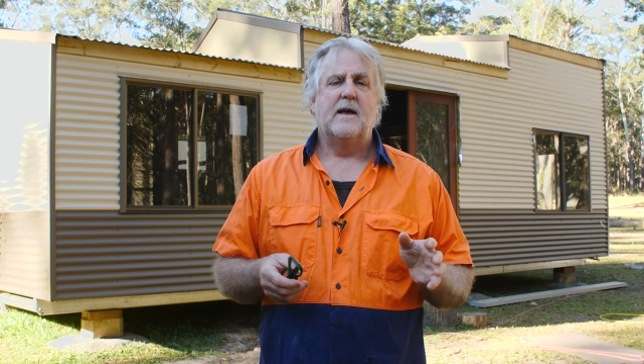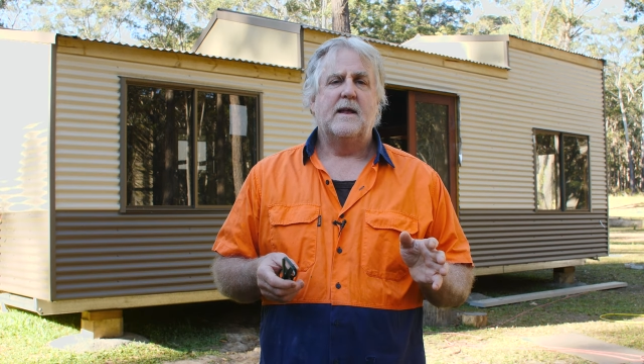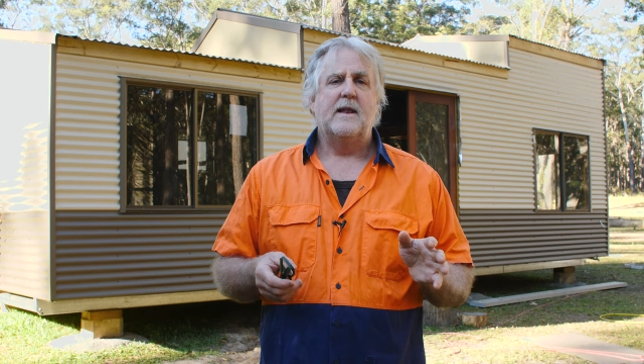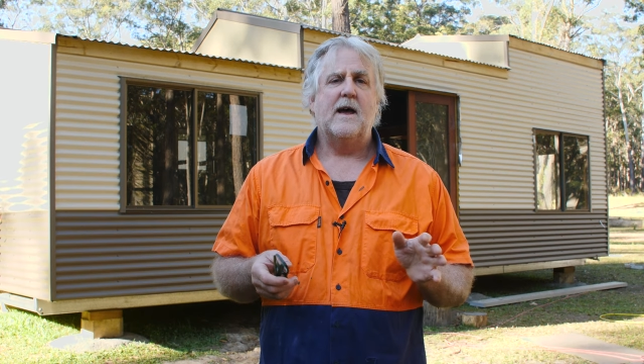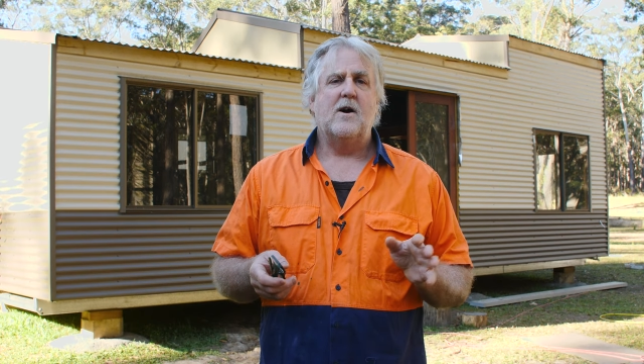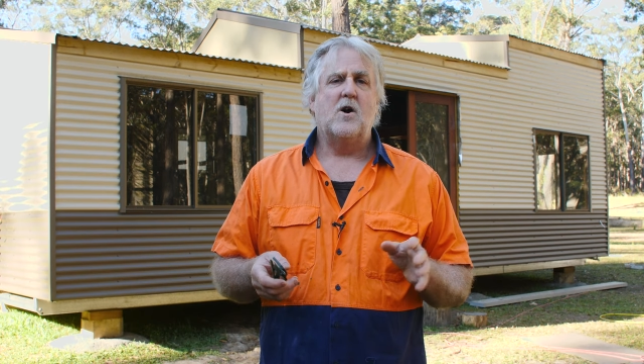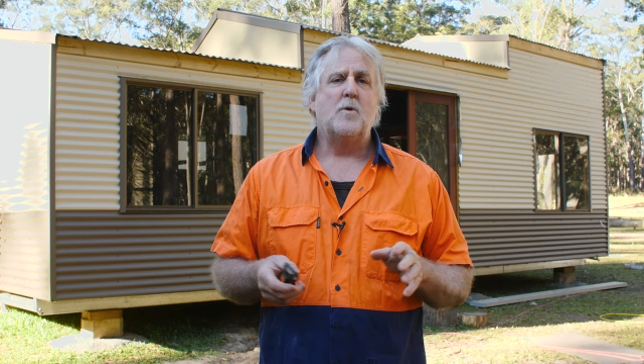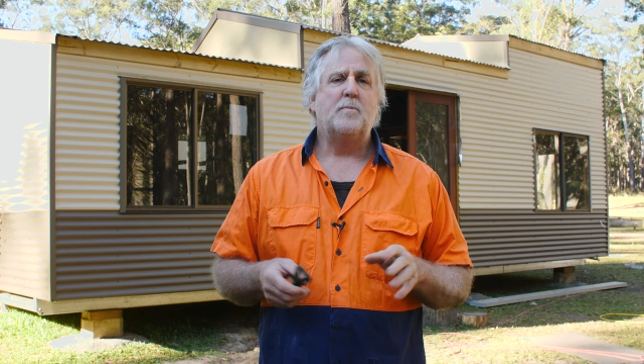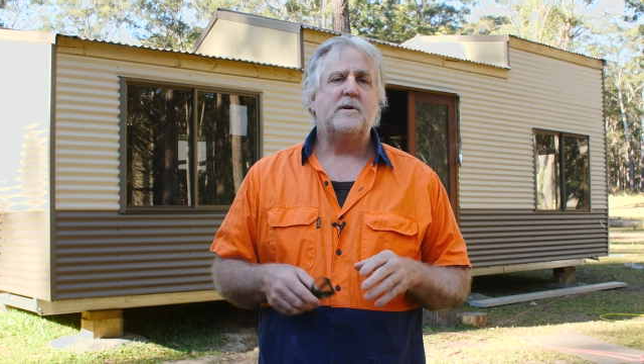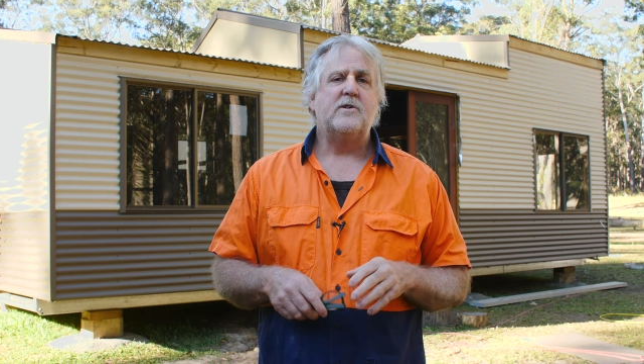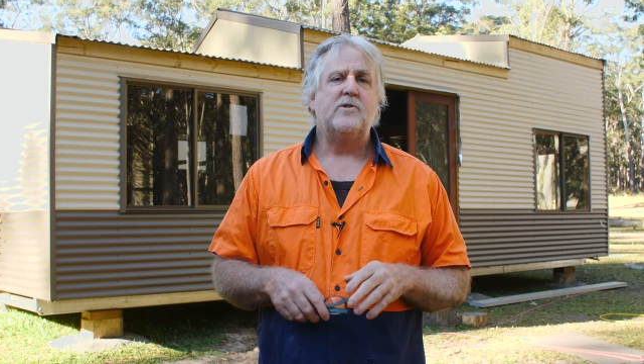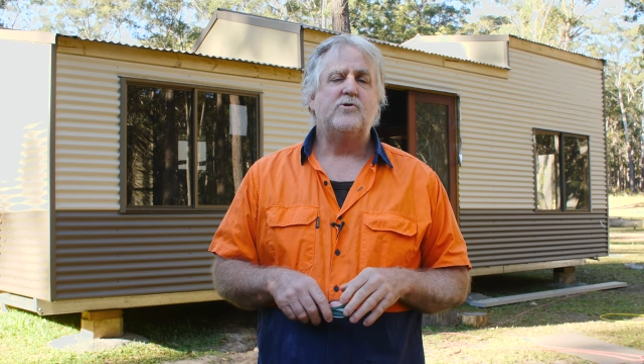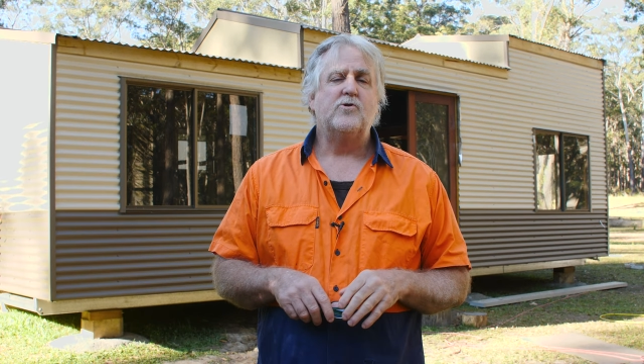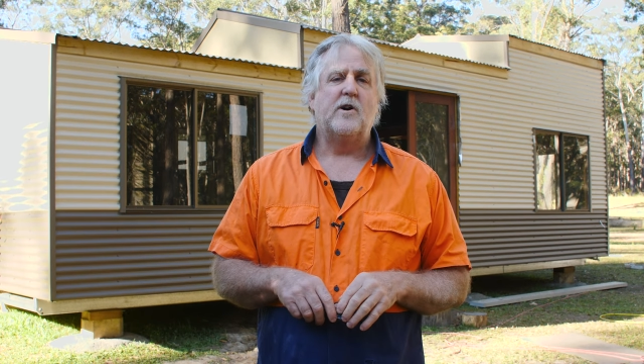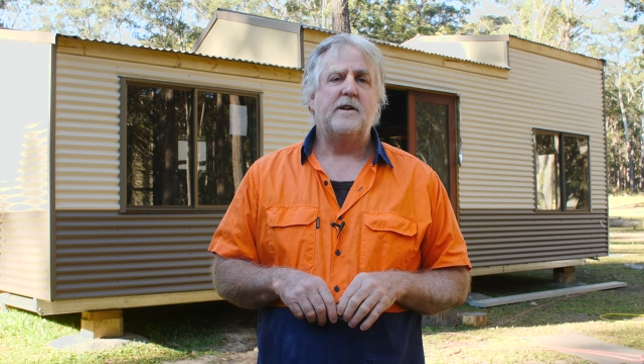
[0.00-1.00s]
Now I hope you
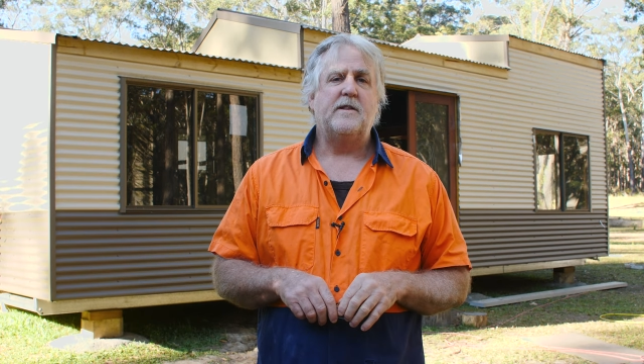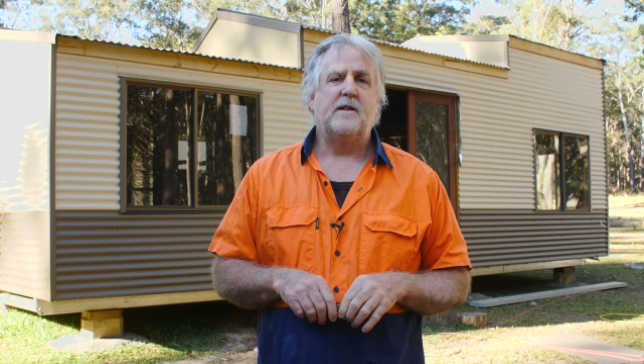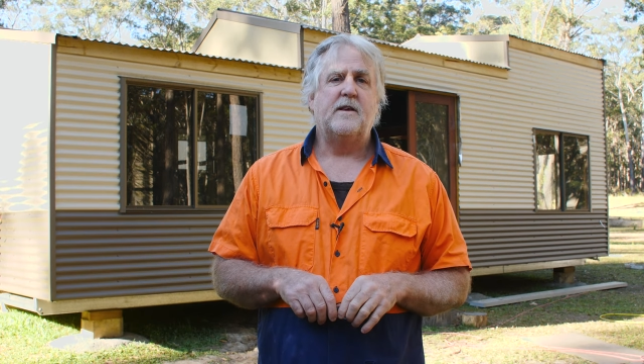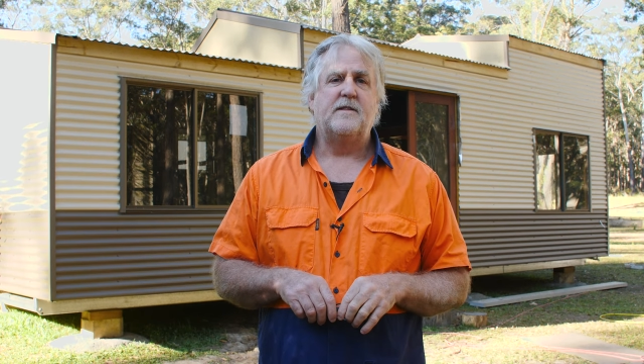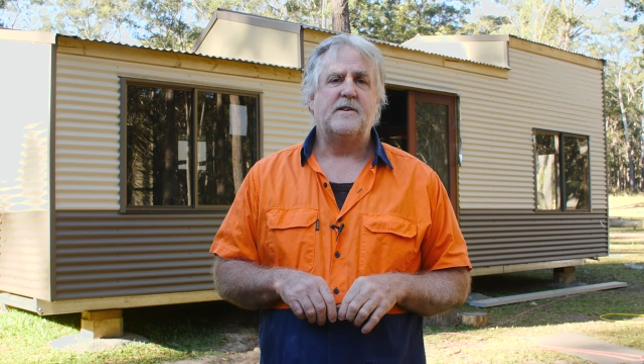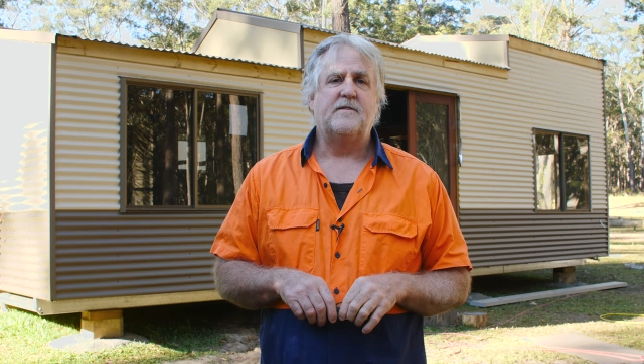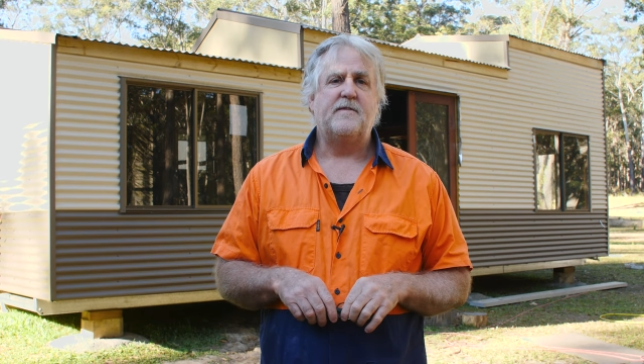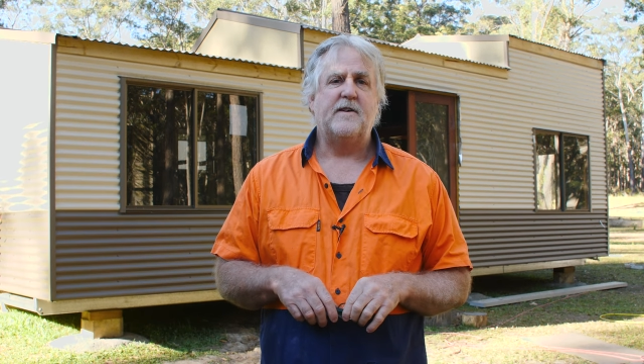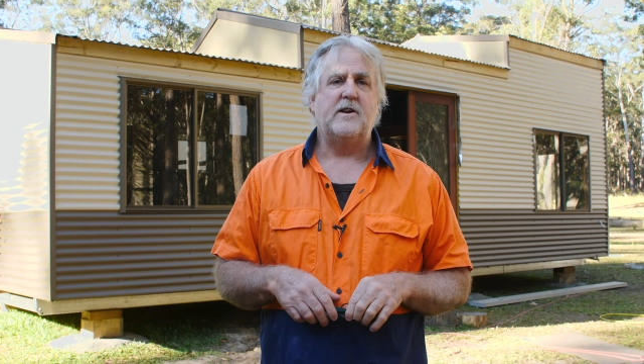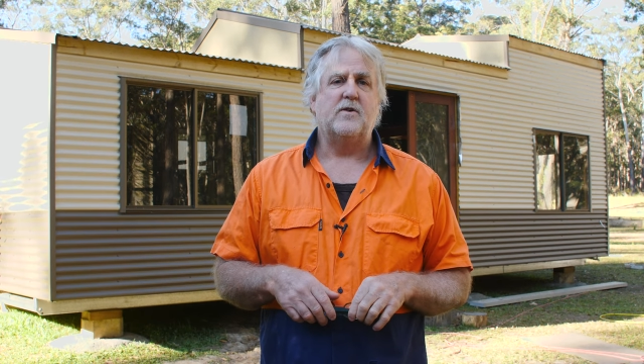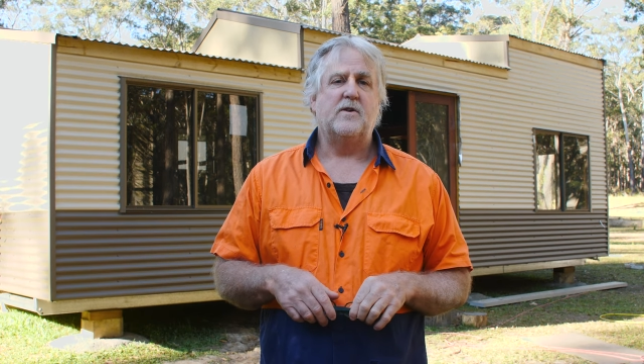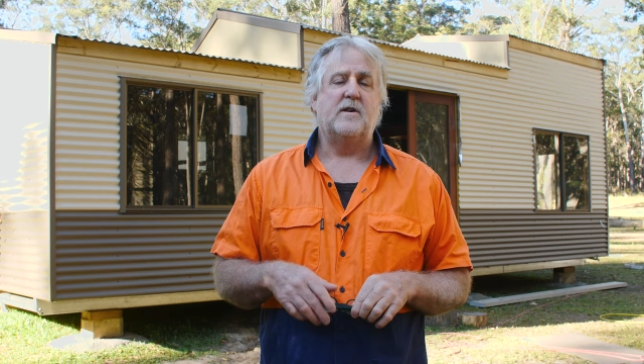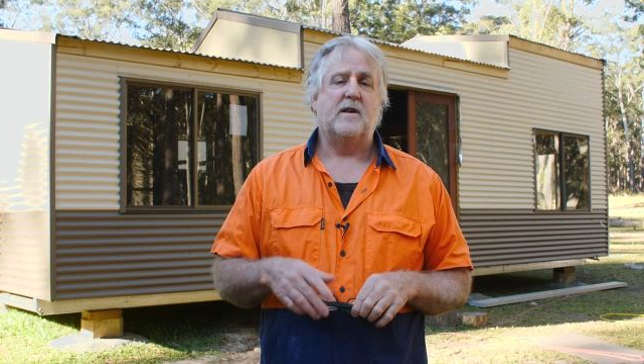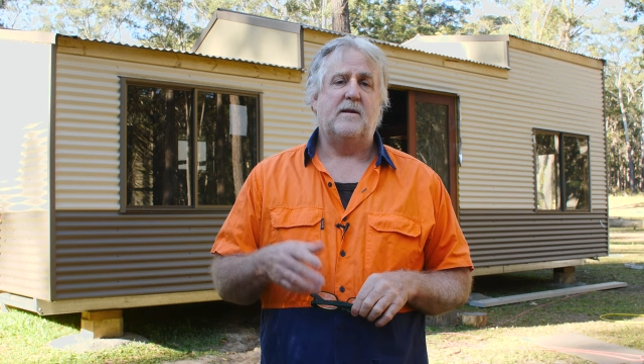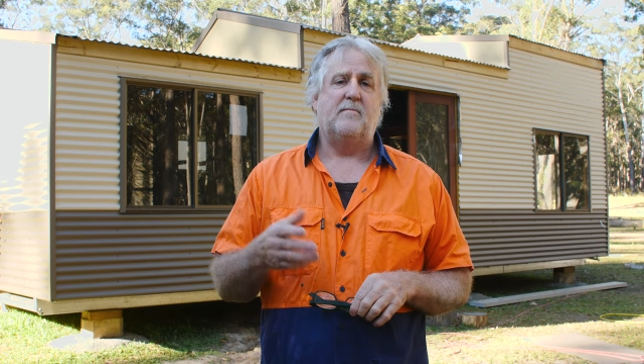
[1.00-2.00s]
enjoyed this
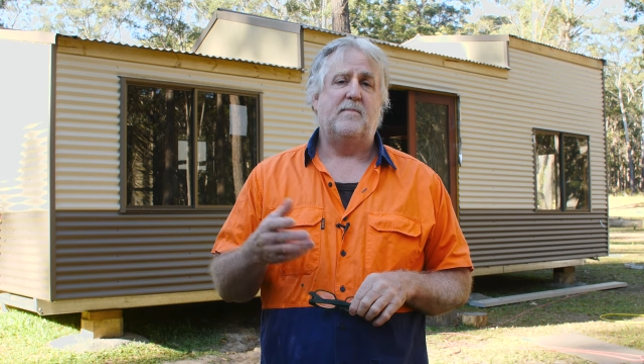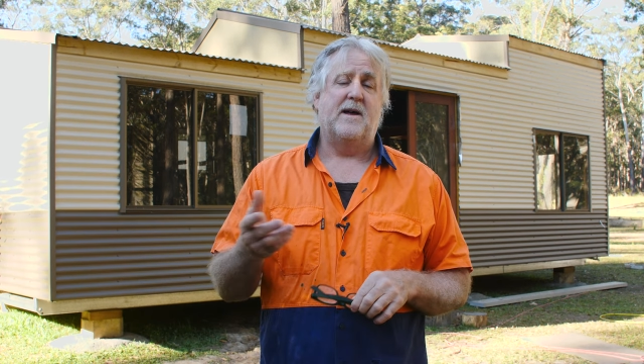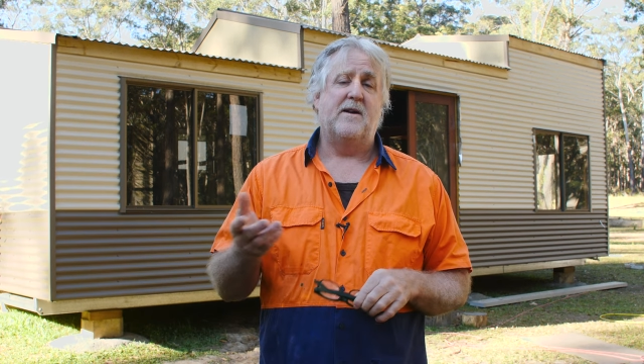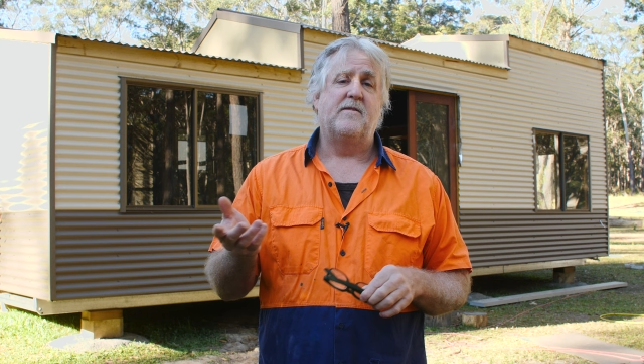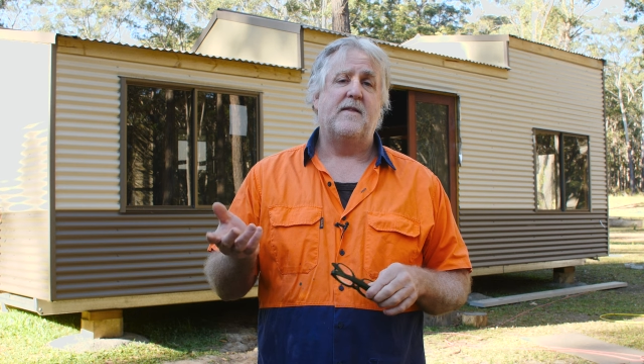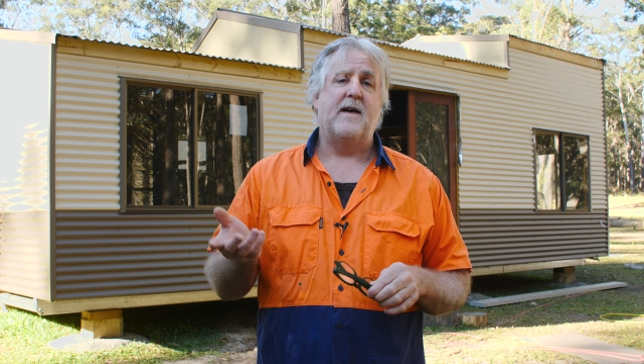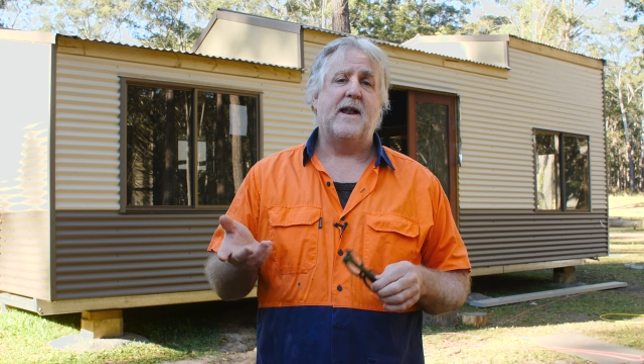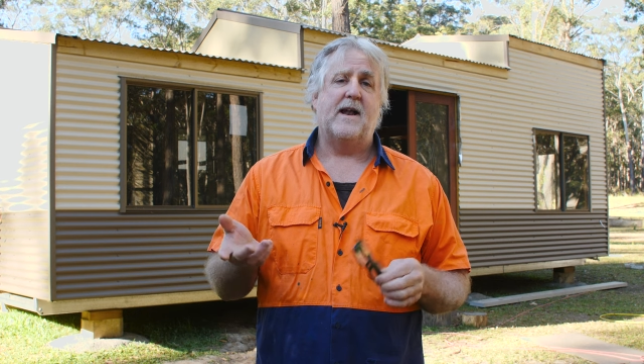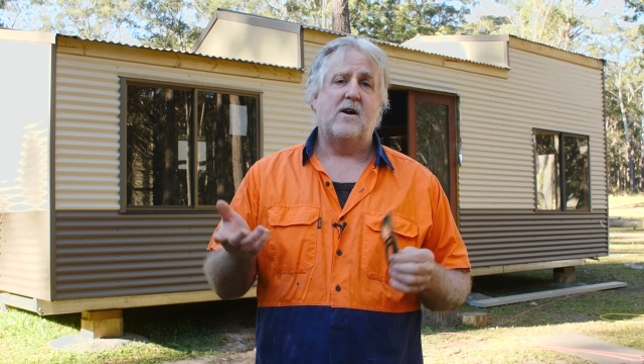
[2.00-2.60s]
video and, and better than that,